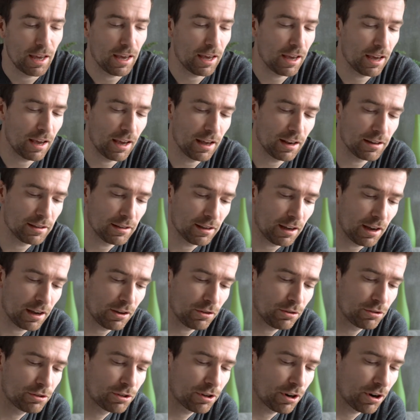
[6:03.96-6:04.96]
And
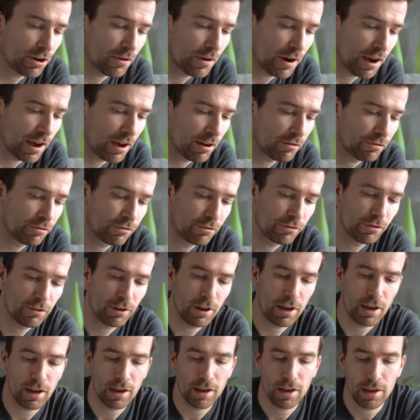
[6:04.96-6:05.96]
I also have
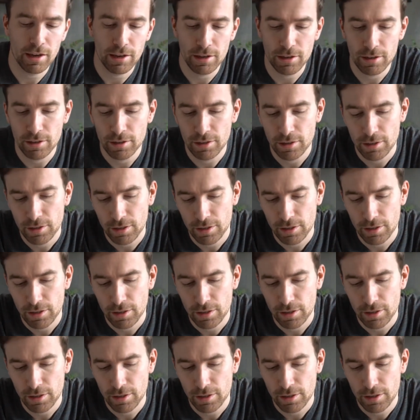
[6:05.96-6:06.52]
a